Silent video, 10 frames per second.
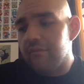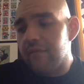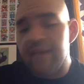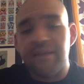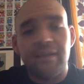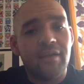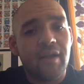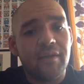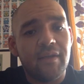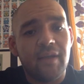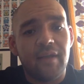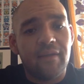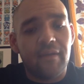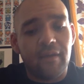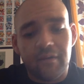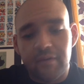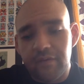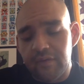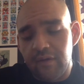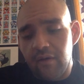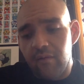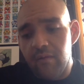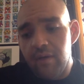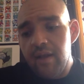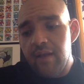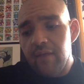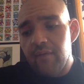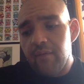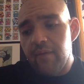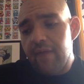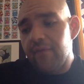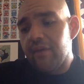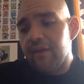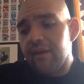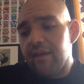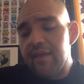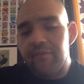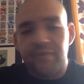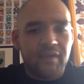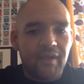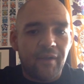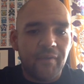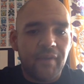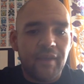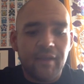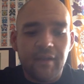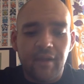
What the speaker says: didn't know how to eat anything, so everything I ate was unhealthy.